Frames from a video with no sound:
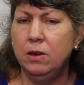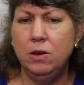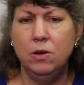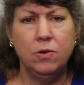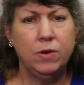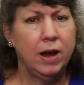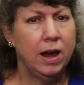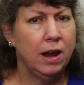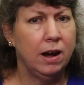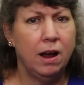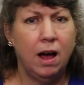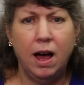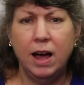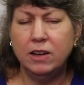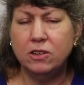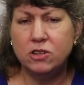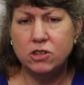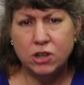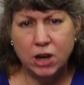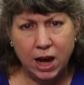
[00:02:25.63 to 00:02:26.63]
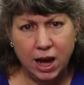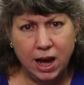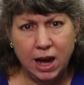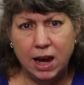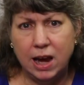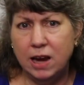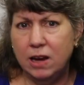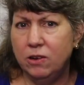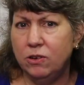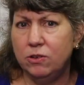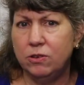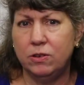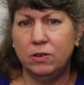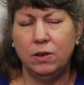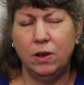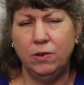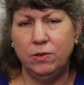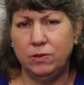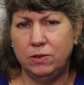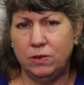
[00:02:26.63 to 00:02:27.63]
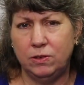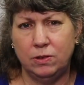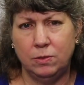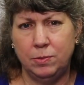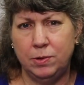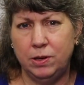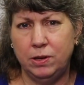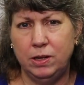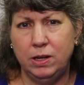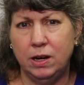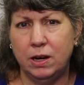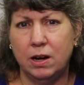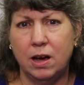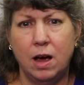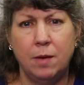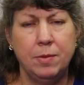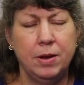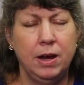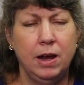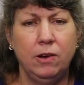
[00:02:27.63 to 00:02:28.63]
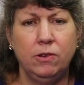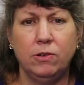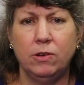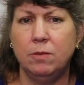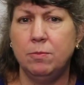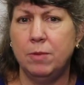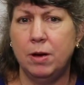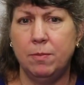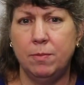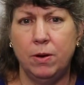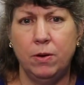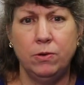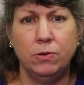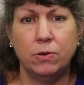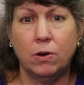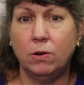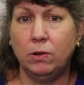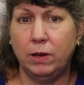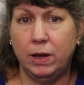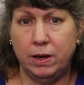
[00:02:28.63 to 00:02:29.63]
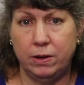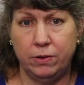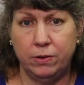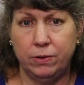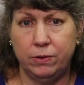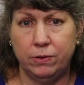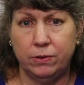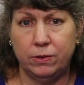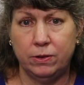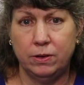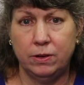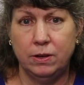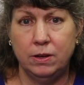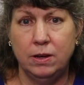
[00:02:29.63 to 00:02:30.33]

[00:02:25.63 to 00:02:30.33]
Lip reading: You cannot change those disability accommodation memos or letters.